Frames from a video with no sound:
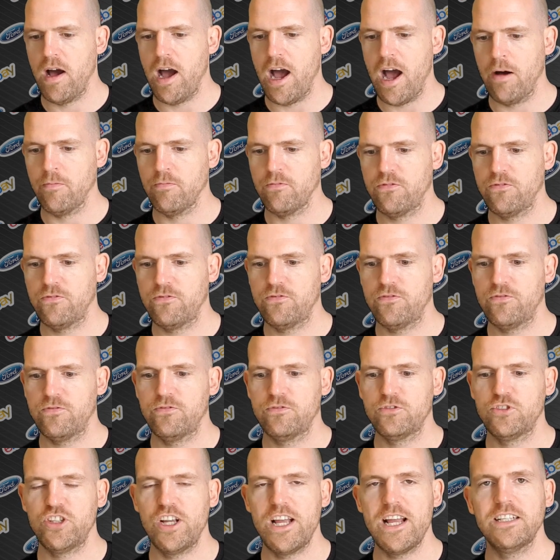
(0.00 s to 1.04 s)
I'm
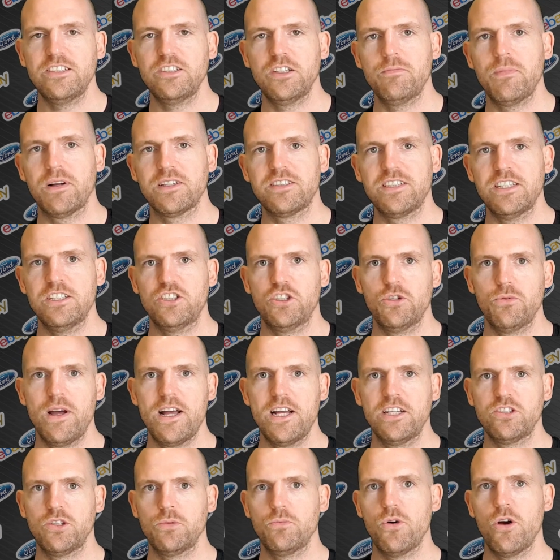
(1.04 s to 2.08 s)
changing my
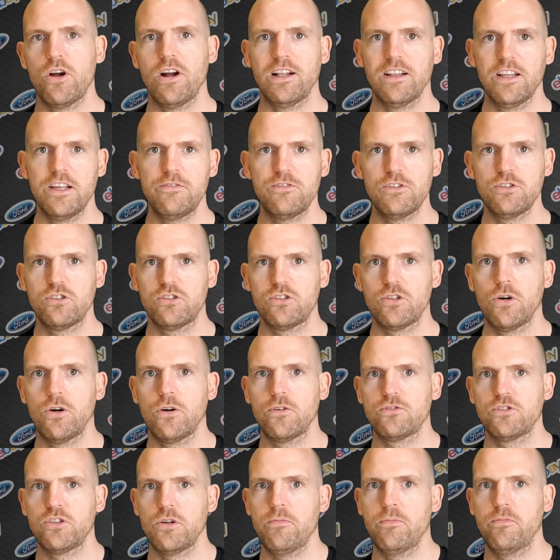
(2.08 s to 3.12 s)
situation where I live and
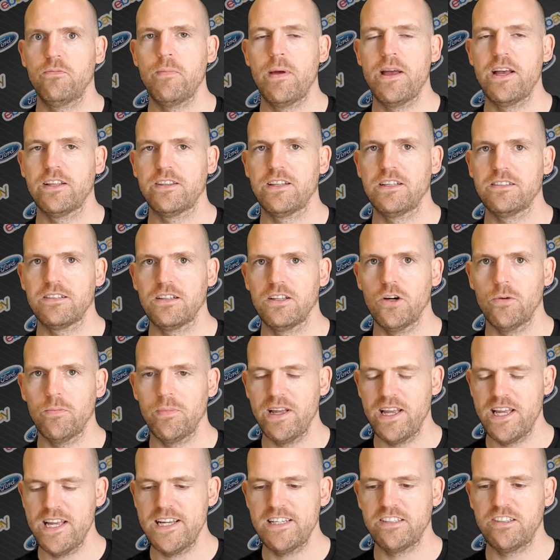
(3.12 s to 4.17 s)
stuff to make things a little
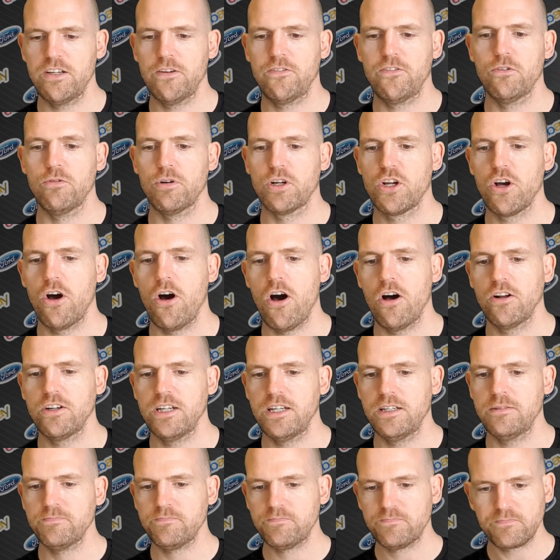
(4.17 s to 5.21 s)
bit easier for
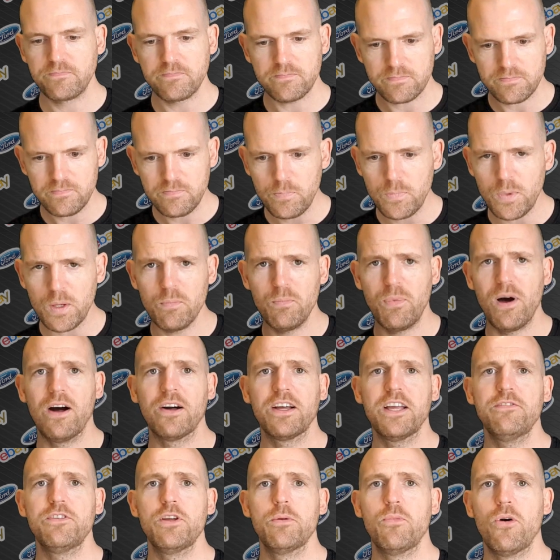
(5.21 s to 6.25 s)
recording. But
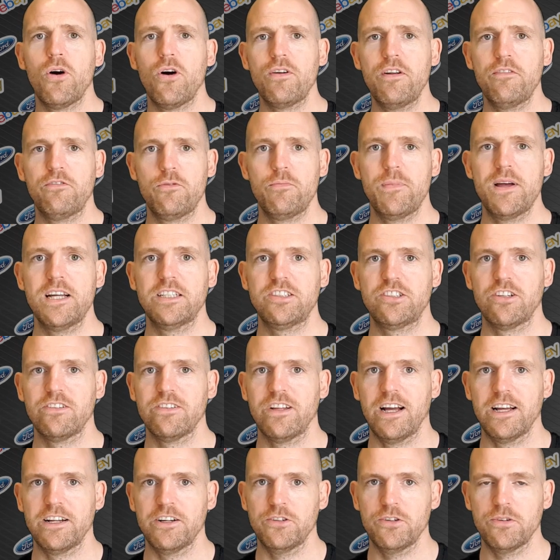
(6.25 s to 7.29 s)
I'll give you more information on
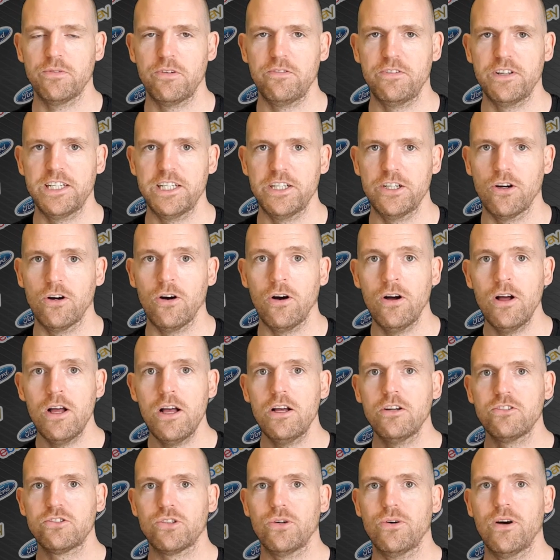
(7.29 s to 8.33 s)
that in another video.
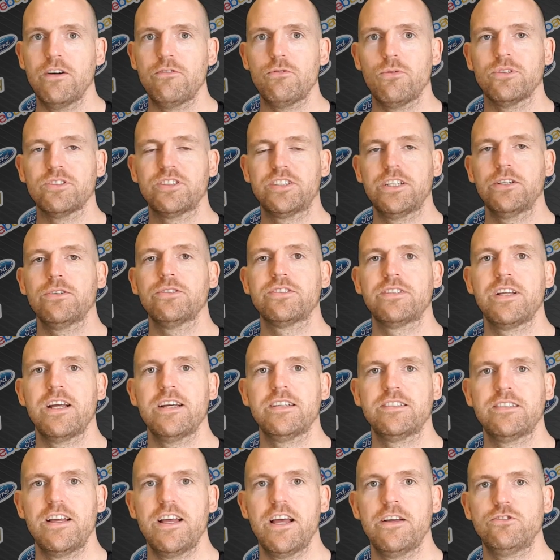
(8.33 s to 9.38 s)
So everyone still stay
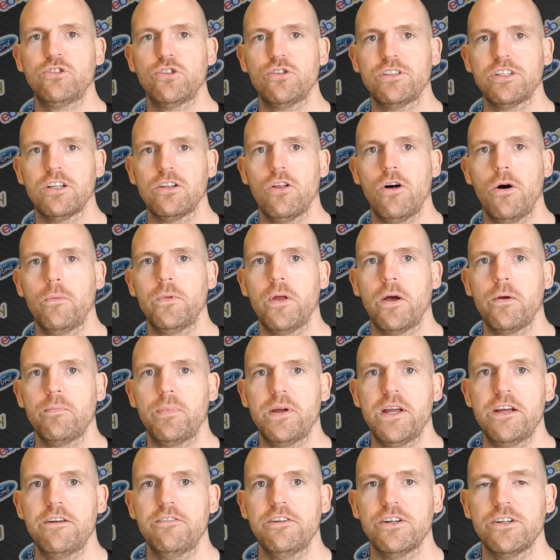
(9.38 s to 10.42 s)
safe during the lockdown
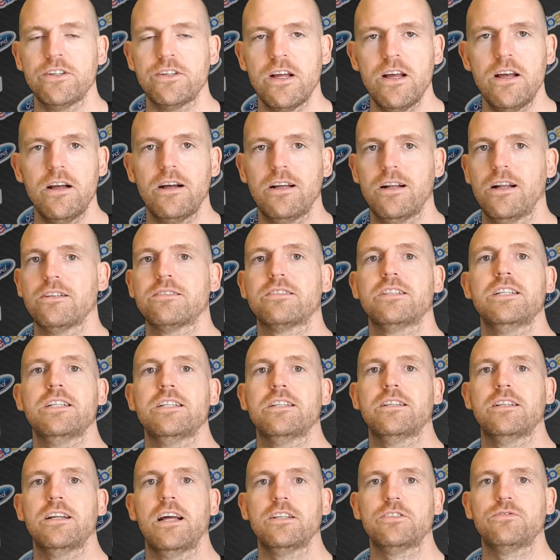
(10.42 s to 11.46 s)
period and I'll see you
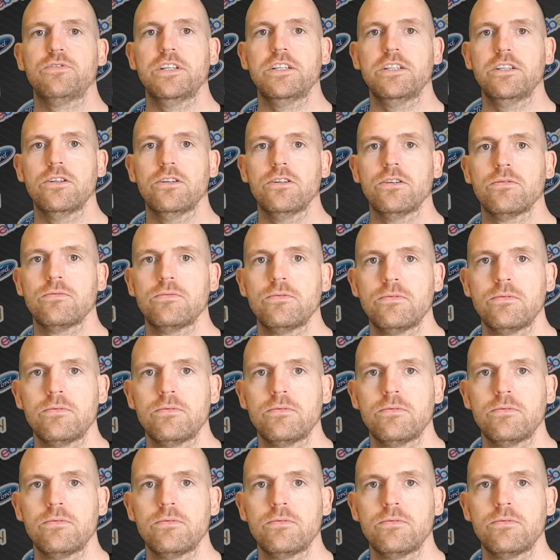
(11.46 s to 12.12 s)
in the next video.